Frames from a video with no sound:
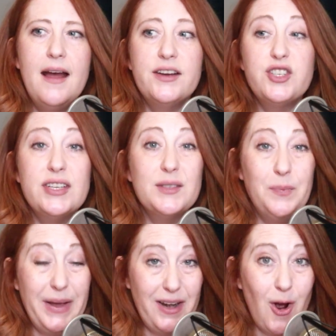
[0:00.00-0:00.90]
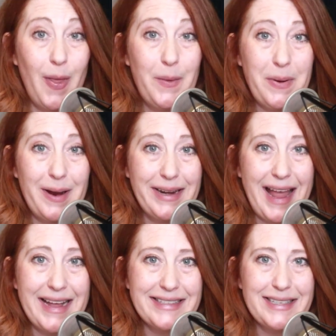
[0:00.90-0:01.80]
She's been on the
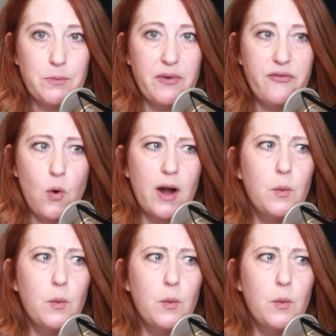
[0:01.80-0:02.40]
podcast before,